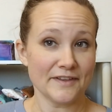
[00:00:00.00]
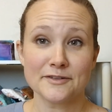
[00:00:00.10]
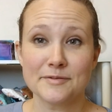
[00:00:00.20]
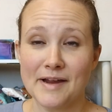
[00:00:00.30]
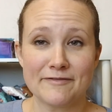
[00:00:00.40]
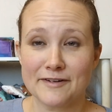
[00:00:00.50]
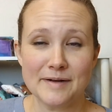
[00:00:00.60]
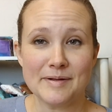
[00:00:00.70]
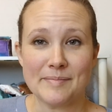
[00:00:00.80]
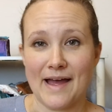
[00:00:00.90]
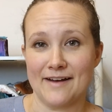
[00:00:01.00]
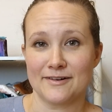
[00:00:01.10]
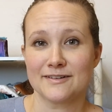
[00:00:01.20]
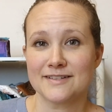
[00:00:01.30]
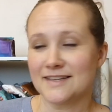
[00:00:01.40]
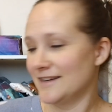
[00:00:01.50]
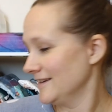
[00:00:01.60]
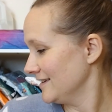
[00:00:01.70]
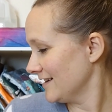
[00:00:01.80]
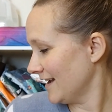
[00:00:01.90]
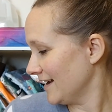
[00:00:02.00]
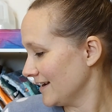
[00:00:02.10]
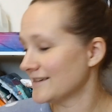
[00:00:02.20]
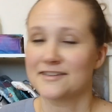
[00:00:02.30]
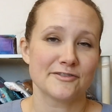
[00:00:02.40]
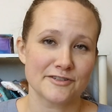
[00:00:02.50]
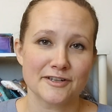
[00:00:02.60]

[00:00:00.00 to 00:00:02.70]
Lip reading: those are my freebie patterns. and you